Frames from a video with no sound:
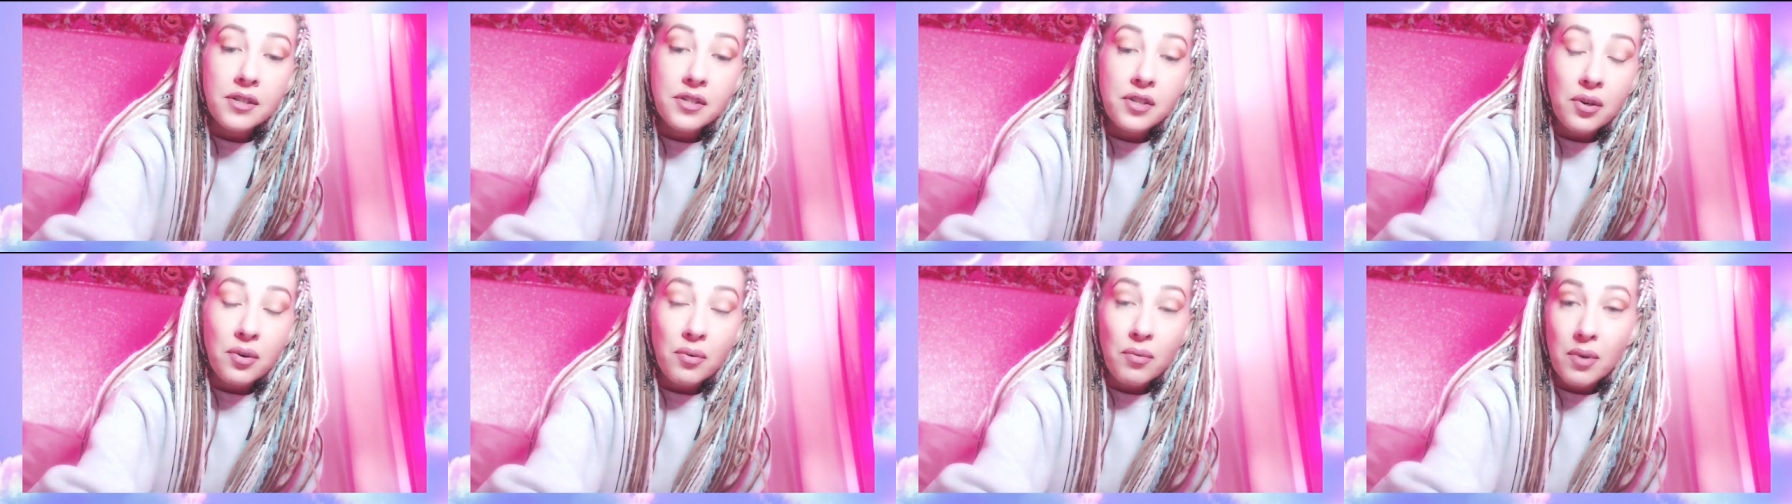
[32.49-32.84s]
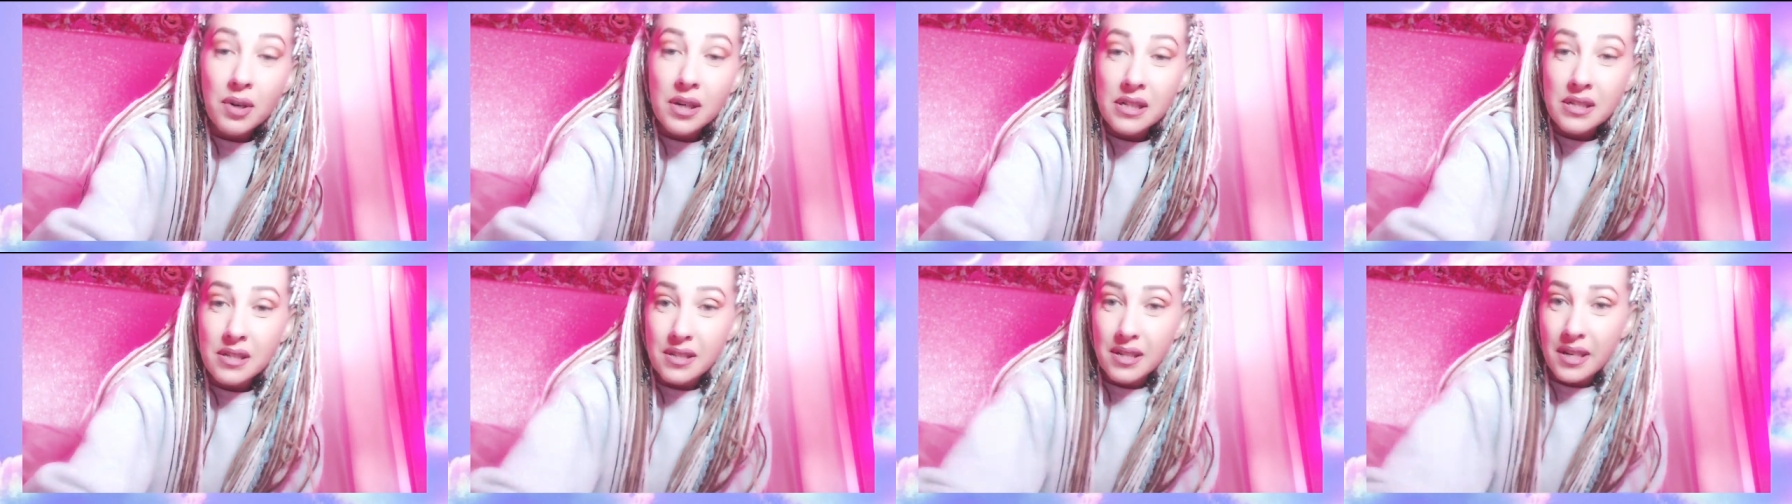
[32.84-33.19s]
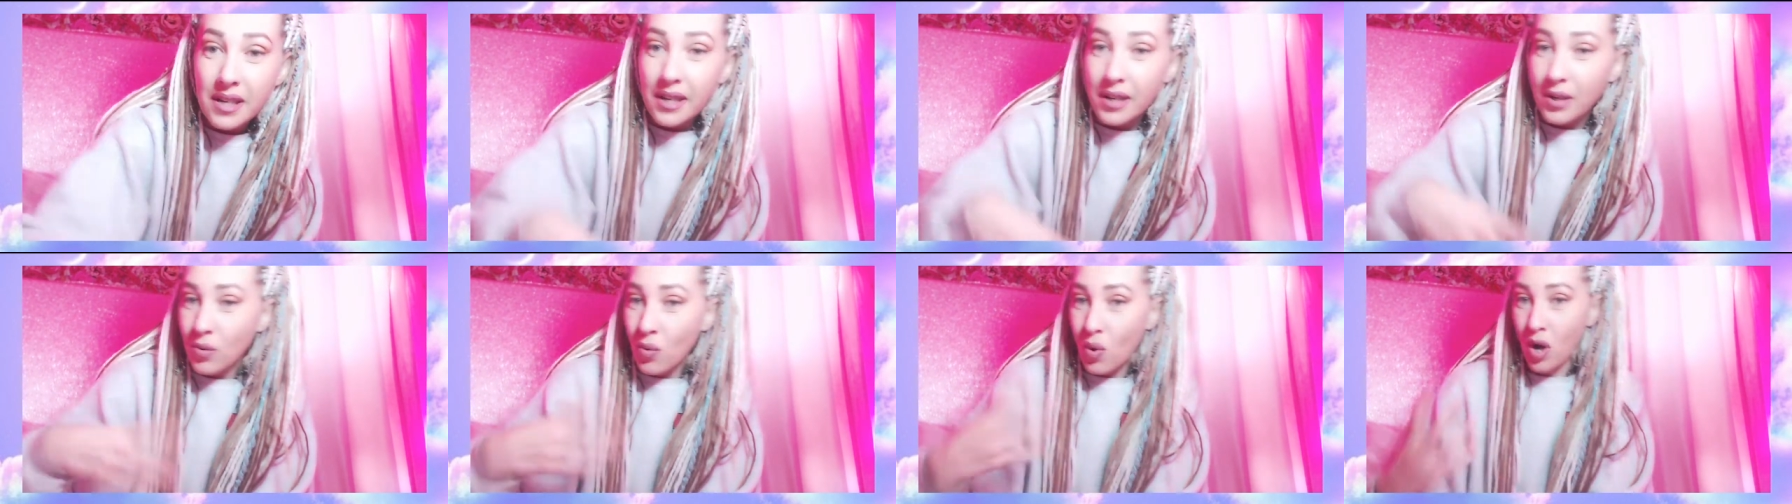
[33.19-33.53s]
don't want to sit
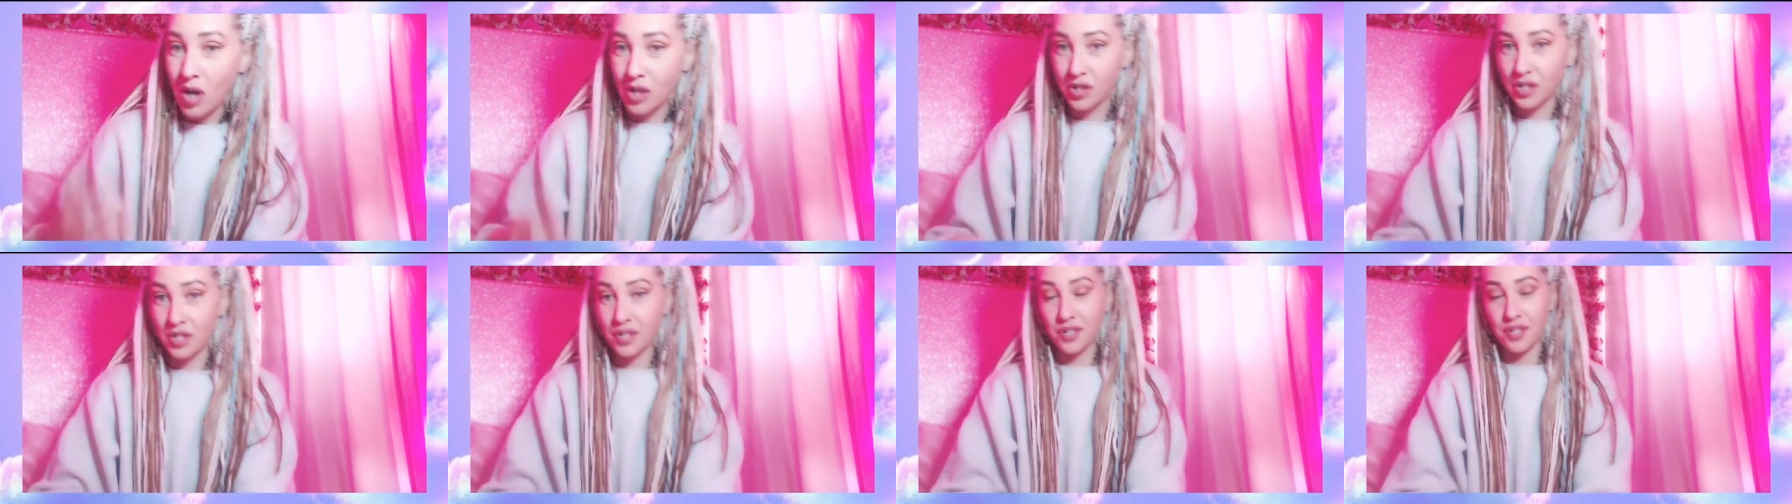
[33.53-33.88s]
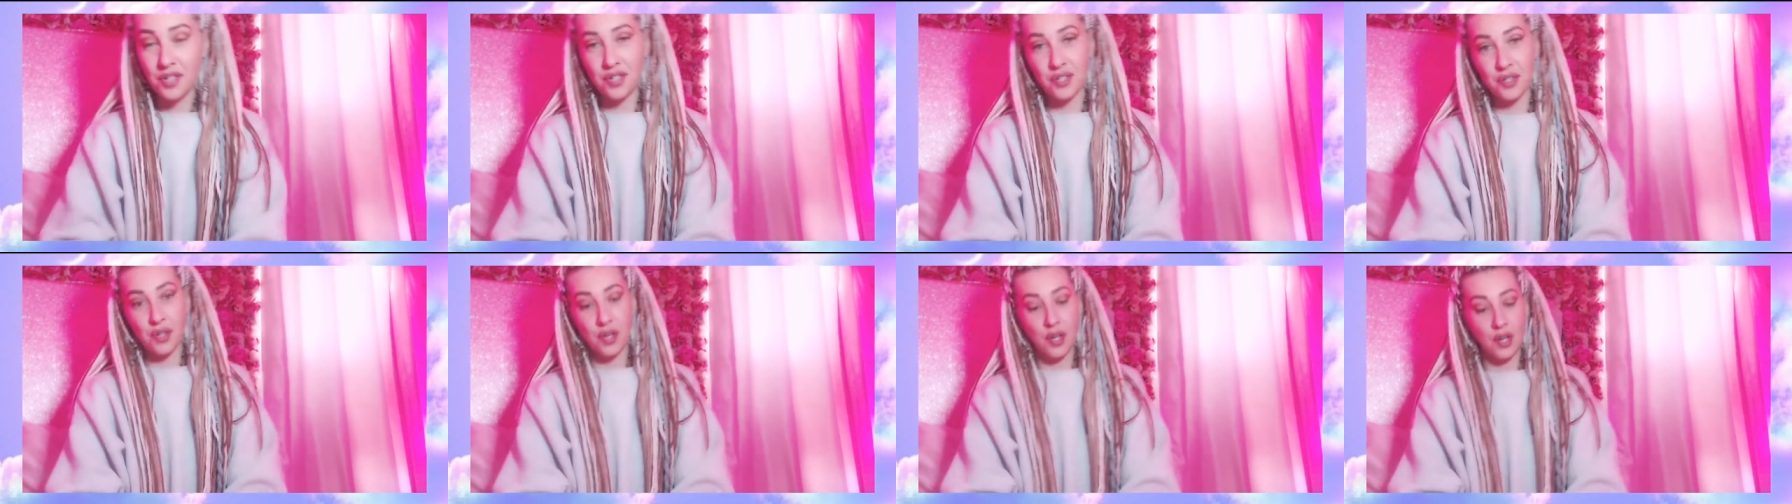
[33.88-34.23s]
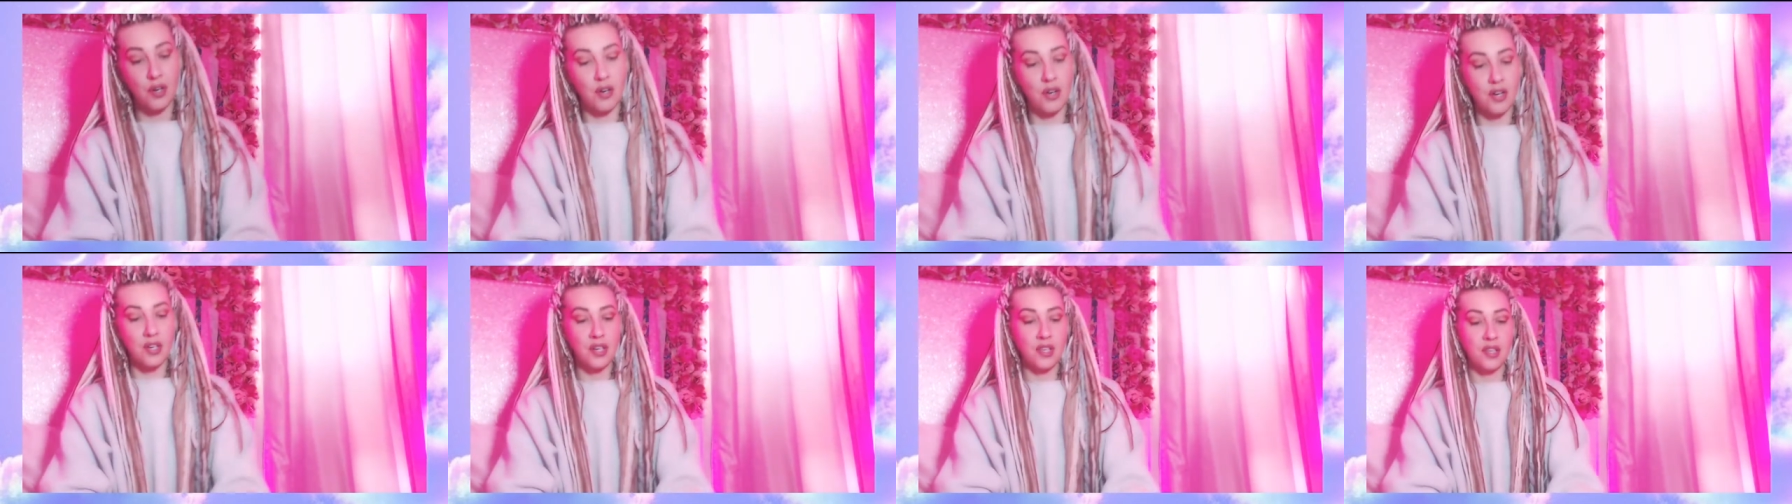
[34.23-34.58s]
and watch this, just click on